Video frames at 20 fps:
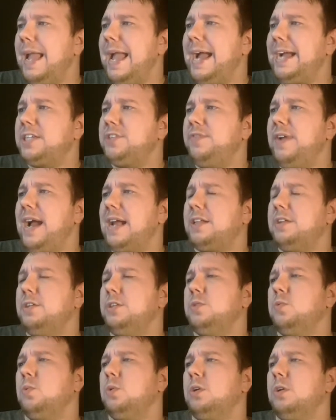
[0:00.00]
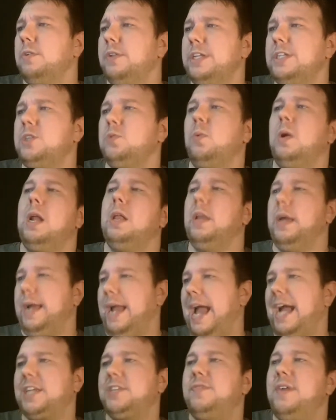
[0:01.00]
X factors were, this is what I
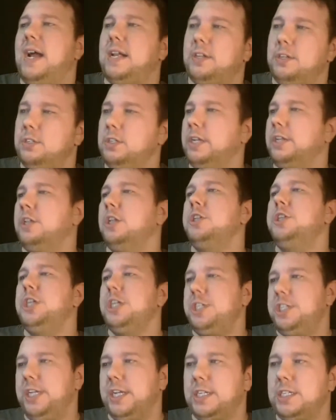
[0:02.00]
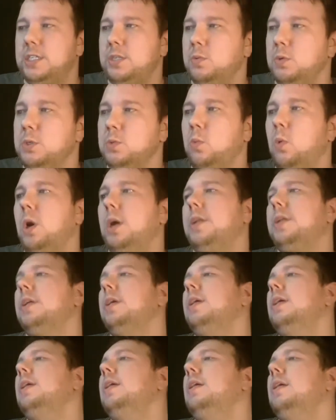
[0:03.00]
like, X factors. Like logistics was one.
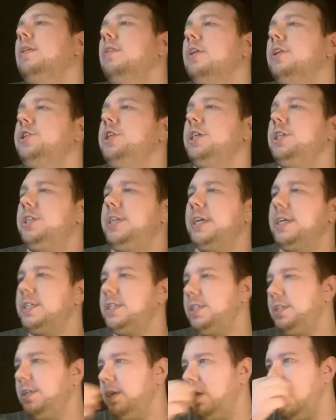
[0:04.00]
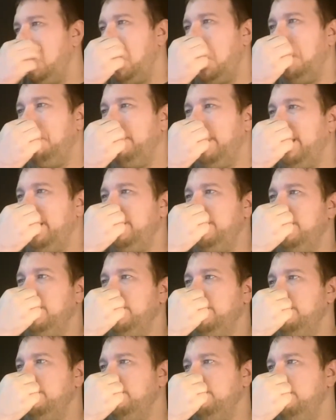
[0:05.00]
Logistics,
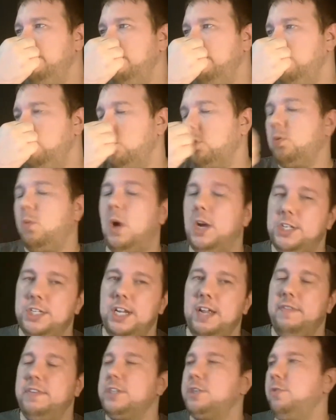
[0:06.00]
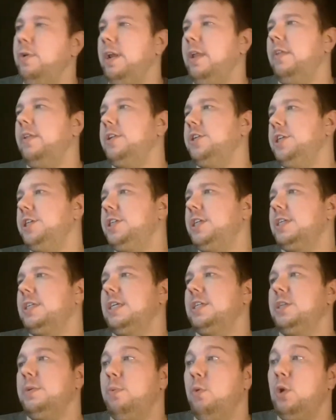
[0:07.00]
George Washington had as great a logistics
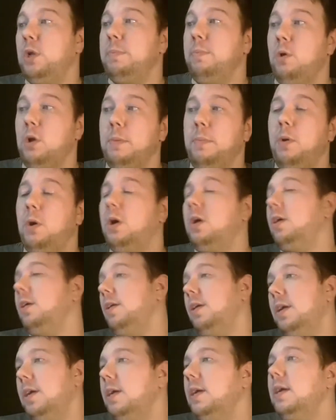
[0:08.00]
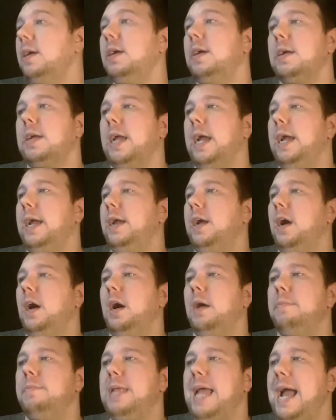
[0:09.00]
as Napoleon Bonaparte. Okay,
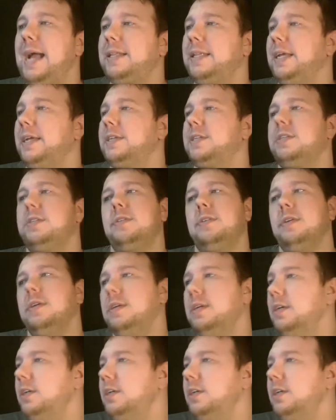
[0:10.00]
tactics.